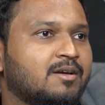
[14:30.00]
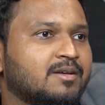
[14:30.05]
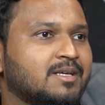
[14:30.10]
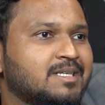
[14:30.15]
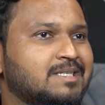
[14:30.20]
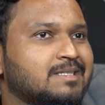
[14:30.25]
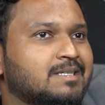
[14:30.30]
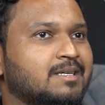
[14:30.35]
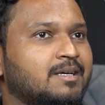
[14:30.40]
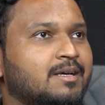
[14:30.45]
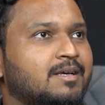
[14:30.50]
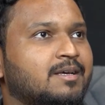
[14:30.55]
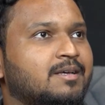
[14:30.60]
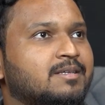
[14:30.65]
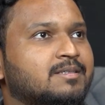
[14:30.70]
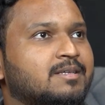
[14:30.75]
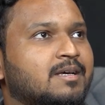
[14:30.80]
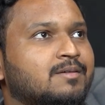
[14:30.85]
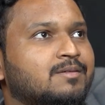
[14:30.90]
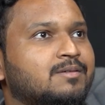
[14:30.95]
Risk
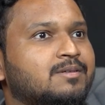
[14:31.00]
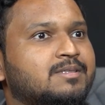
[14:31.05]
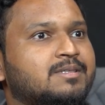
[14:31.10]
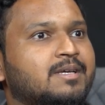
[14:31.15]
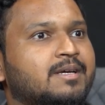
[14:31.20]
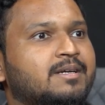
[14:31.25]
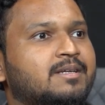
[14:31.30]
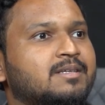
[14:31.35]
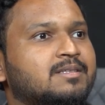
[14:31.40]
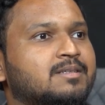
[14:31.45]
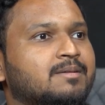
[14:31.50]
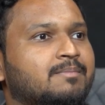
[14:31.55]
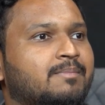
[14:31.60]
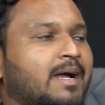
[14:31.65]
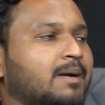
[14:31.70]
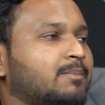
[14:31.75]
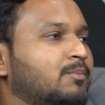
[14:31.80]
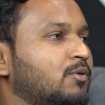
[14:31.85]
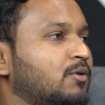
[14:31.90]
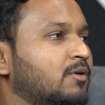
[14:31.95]
is, I would say, it is the
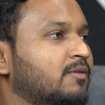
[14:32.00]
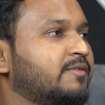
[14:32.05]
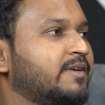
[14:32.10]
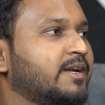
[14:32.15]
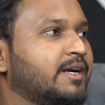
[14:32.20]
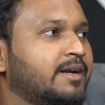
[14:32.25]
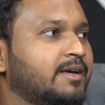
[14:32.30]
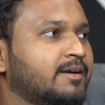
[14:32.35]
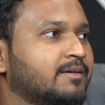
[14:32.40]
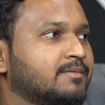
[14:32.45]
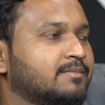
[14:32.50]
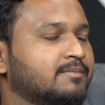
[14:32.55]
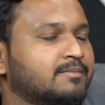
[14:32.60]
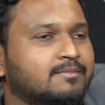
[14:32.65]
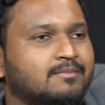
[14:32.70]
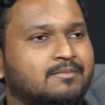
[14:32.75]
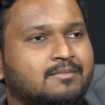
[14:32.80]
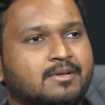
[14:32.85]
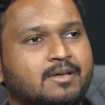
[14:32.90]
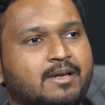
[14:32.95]
backbone of trading,
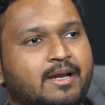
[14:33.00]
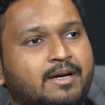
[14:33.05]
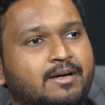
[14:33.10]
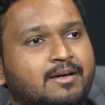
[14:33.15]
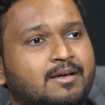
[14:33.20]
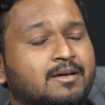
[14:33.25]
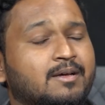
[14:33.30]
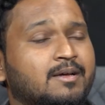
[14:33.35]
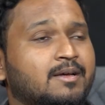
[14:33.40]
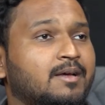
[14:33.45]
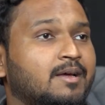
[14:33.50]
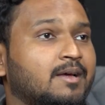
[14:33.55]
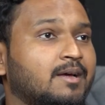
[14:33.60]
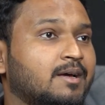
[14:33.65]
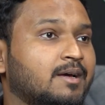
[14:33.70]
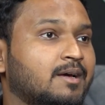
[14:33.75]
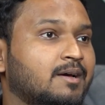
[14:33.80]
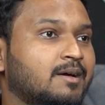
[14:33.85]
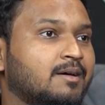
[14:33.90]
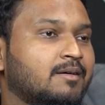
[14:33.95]
right?
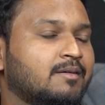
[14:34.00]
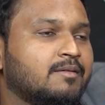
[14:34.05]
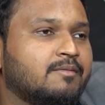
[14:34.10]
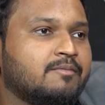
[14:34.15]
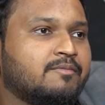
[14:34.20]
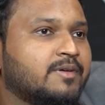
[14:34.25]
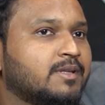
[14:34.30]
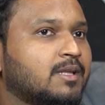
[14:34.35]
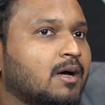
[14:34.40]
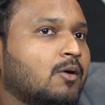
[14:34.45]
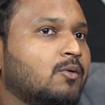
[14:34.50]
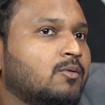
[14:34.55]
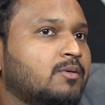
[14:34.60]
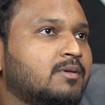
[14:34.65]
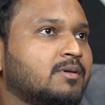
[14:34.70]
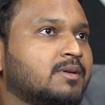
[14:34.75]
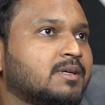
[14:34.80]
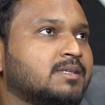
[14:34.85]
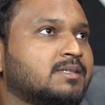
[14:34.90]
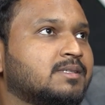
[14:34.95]

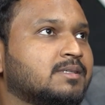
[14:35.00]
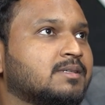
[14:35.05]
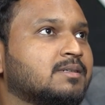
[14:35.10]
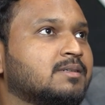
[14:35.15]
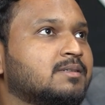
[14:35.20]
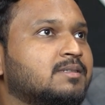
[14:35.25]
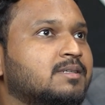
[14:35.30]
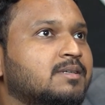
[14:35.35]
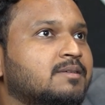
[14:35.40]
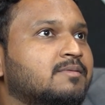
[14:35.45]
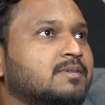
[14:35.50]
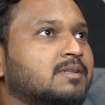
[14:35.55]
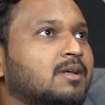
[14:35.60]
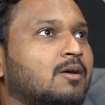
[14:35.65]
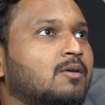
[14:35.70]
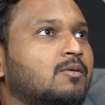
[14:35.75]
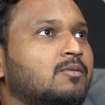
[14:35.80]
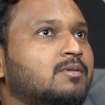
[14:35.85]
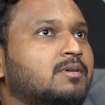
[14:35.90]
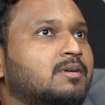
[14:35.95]
Without risk,
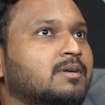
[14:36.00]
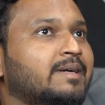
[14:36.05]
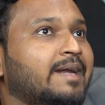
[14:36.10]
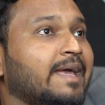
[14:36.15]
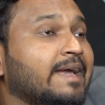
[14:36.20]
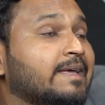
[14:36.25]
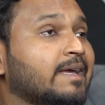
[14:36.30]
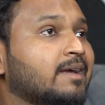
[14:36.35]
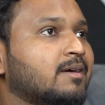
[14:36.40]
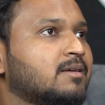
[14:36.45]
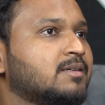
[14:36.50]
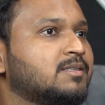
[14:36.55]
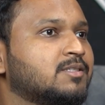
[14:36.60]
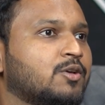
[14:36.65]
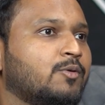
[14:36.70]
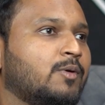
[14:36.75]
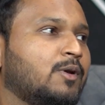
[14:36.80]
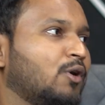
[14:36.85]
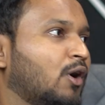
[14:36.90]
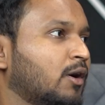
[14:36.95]
without taking
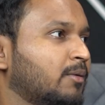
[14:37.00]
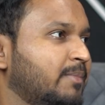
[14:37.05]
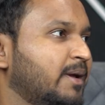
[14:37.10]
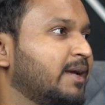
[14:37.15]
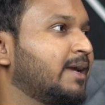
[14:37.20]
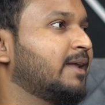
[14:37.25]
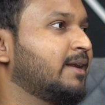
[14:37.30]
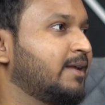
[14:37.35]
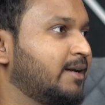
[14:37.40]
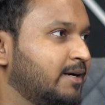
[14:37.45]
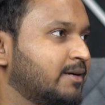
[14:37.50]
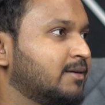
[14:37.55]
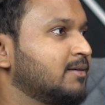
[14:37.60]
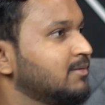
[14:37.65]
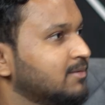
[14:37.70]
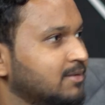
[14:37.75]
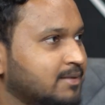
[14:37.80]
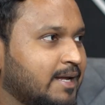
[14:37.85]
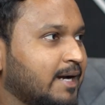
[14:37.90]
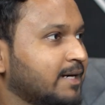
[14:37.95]
risk, you will not make any
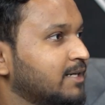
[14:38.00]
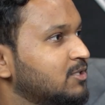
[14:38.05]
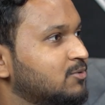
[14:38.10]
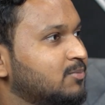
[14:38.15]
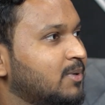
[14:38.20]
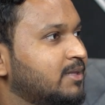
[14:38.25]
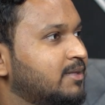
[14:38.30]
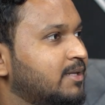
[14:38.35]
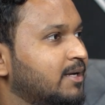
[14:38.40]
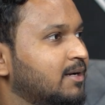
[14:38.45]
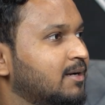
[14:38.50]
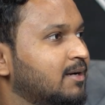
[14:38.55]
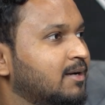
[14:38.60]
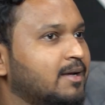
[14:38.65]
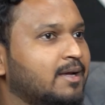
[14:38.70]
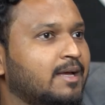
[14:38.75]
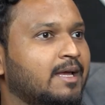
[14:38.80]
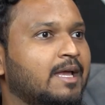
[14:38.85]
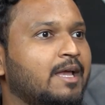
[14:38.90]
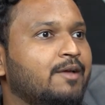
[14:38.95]
return. That is one thing.
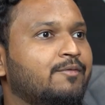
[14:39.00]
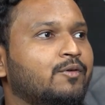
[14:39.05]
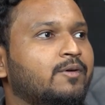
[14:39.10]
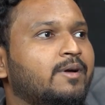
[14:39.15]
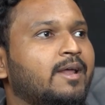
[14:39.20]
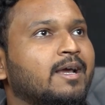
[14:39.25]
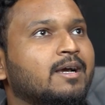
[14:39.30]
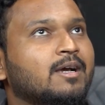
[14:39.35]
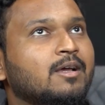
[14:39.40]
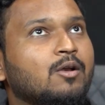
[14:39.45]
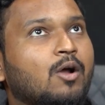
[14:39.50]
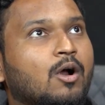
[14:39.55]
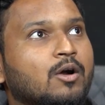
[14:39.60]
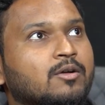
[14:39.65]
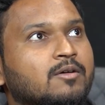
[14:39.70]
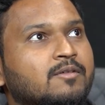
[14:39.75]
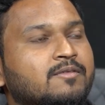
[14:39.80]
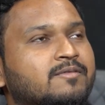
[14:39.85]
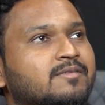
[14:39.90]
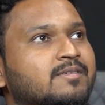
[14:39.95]
If you take a
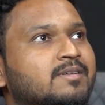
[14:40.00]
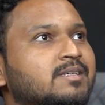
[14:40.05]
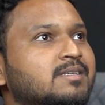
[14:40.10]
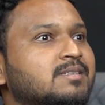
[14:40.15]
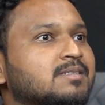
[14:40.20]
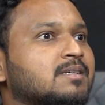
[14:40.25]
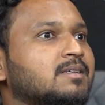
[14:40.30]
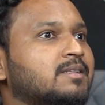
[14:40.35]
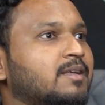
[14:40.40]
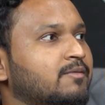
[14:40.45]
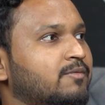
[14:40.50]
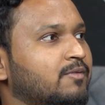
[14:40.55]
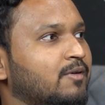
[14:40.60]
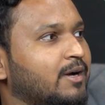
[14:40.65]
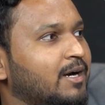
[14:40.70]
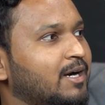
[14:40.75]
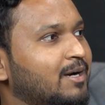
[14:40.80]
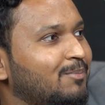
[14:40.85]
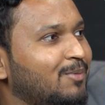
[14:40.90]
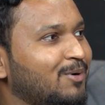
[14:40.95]
lot of risk, then
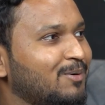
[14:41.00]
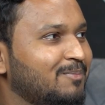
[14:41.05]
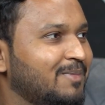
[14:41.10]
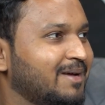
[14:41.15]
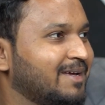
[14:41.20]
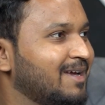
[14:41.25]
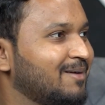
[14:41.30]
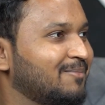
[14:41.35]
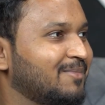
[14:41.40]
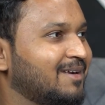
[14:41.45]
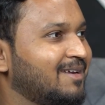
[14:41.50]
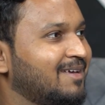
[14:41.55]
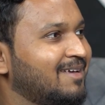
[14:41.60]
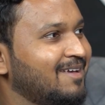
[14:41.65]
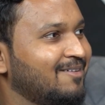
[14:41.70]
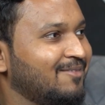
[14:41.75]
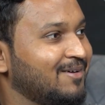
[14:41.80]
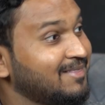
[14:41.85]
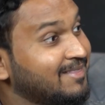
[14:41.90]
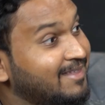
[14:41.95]
forget about making money.
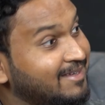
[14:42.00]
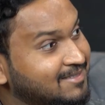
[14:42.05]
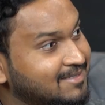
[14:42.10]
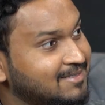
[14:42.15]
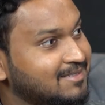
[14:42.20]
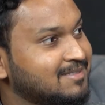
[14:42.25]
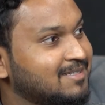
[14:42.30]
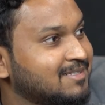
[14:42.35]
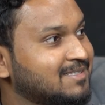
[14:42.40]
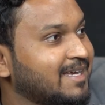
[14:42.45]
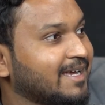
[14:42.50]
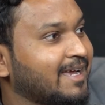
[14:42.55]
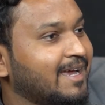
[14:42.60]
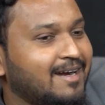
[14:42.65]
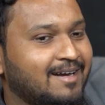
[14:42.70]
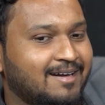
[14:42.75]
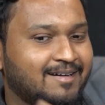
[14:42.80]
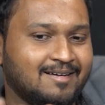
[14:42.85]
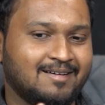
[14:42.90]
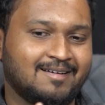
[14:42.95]
Even this is the
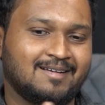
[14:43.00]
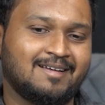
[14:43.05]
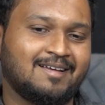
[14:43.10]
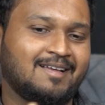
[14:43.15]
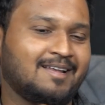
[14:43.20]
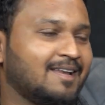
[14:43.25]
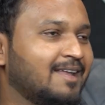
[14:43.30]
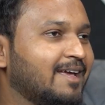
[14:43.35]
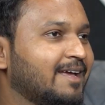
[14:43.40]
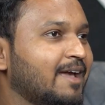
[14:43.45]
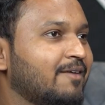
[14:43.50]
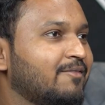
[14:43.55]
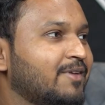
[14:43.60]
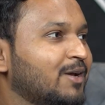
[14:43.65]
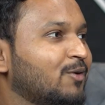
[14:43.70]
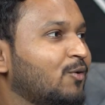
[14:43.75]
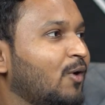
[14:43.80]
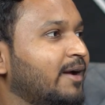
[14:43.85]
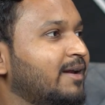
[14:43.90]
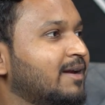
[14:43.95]
second, like
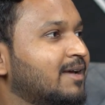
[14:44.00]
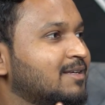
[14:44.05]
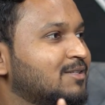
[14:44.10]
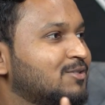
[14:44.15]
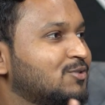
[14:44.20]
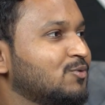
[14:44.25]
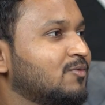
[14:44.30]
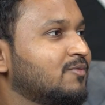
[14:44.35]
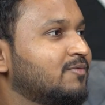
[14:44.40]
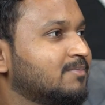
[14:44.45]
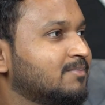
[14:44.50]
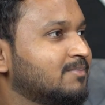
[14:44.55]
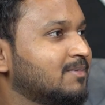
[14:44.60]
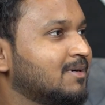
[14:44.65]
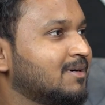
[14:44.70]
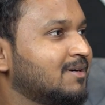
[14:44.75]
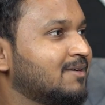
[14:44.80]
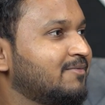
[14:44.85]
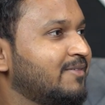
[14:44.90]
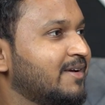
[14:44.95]
every coin has two
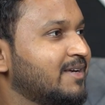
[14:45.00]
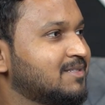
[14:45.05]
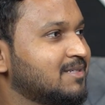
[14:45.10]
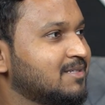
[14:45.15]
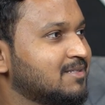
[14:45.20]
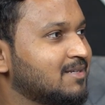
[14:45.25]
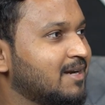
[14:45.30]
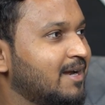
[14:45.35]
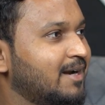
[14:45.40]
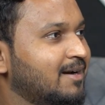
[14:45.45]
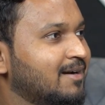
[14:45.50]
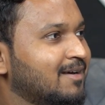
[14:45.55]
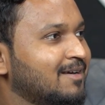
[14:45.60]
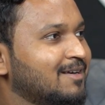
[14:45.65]
faces, right?